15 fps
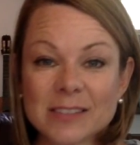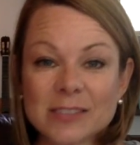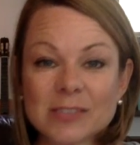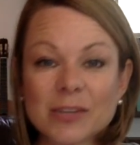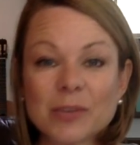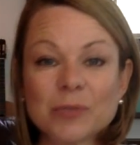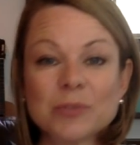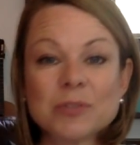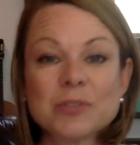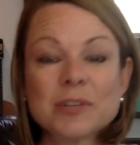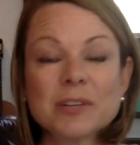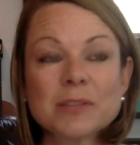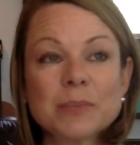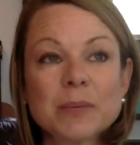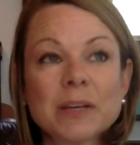So
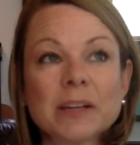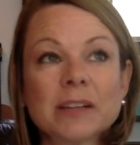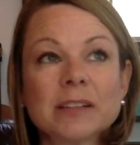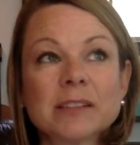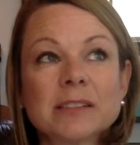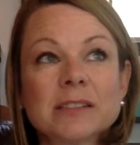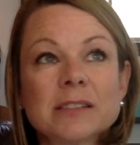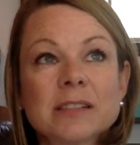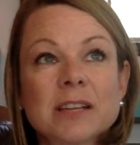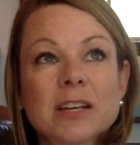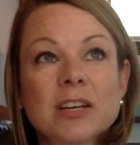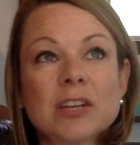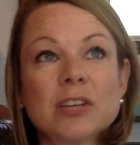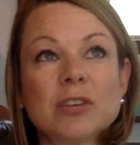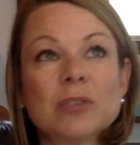just because
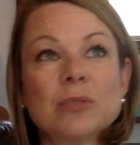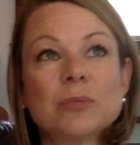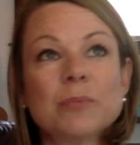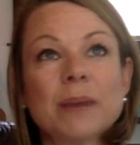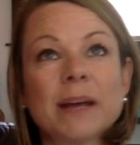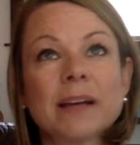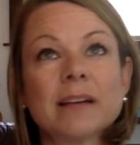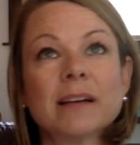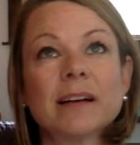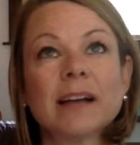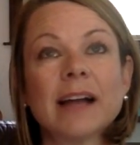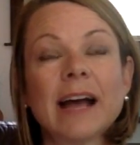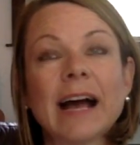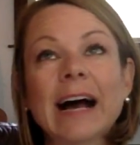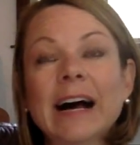you might not
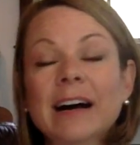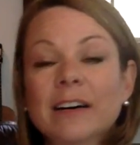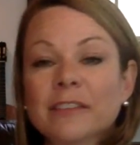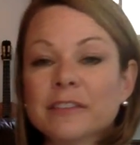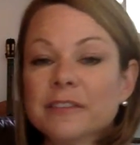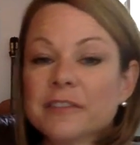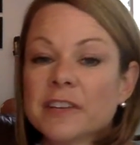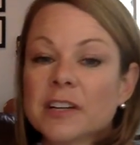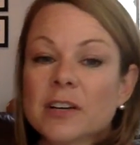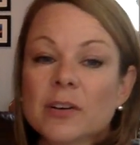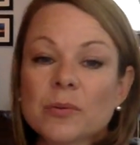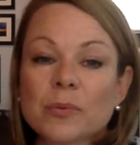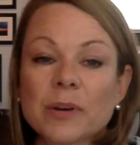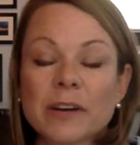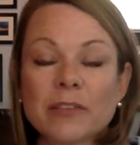have
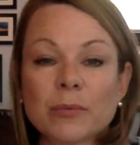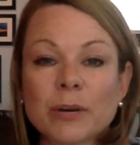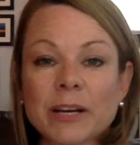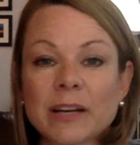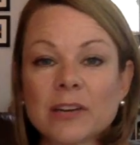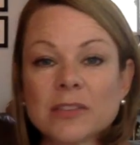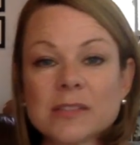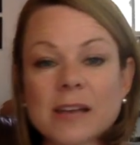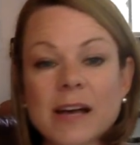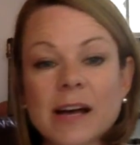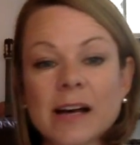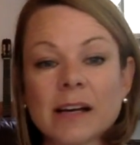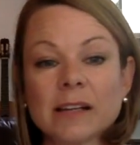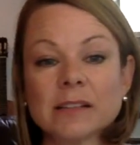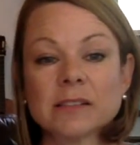what everybody else
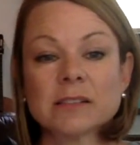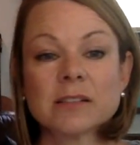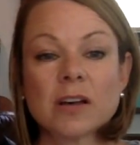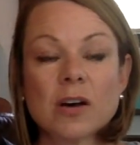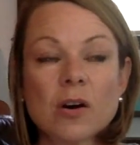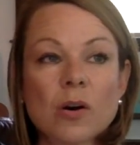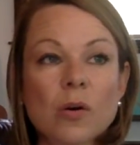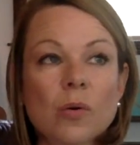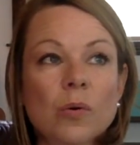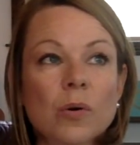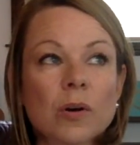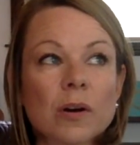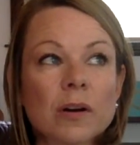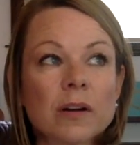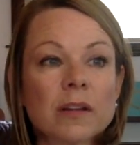has
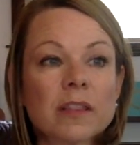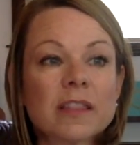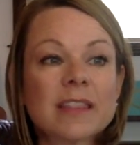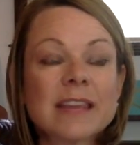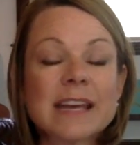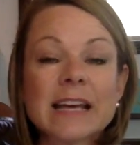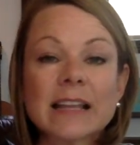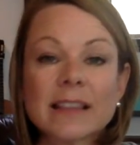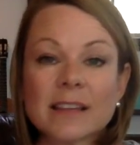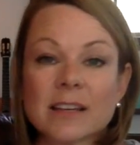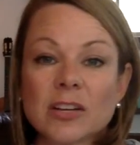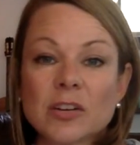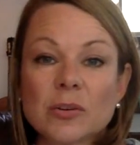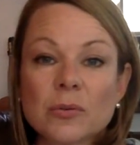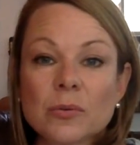or think
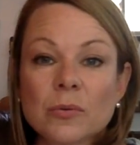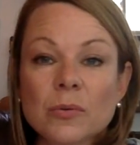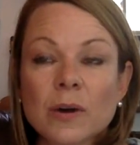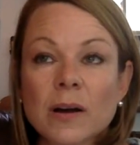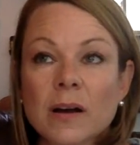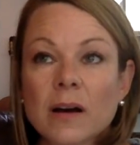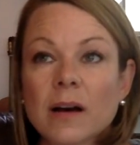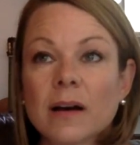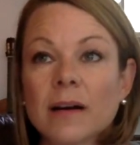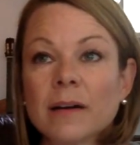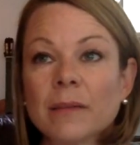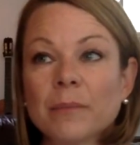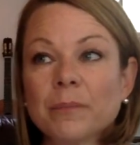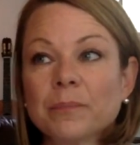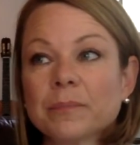that you
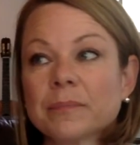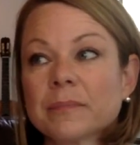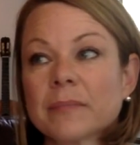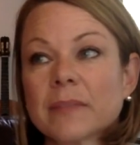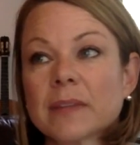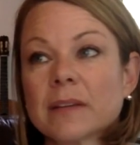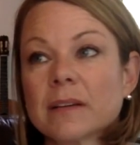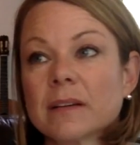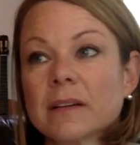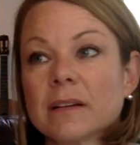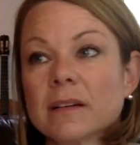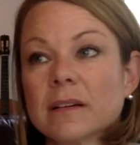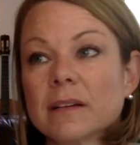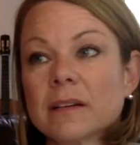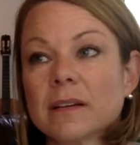um,
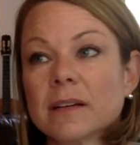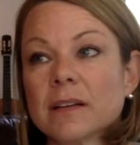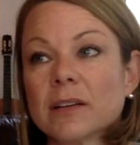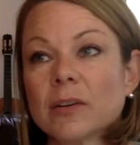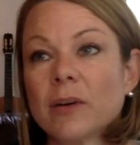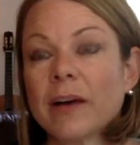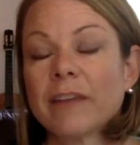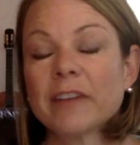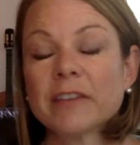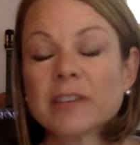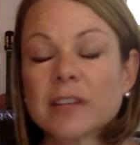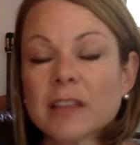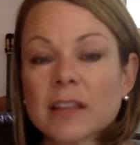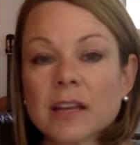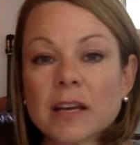you know have
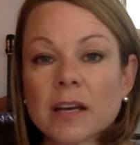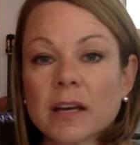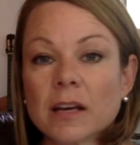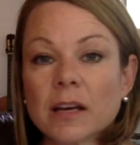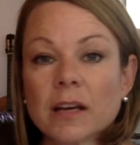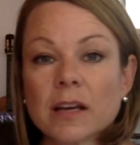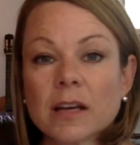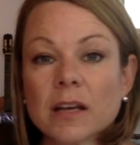everything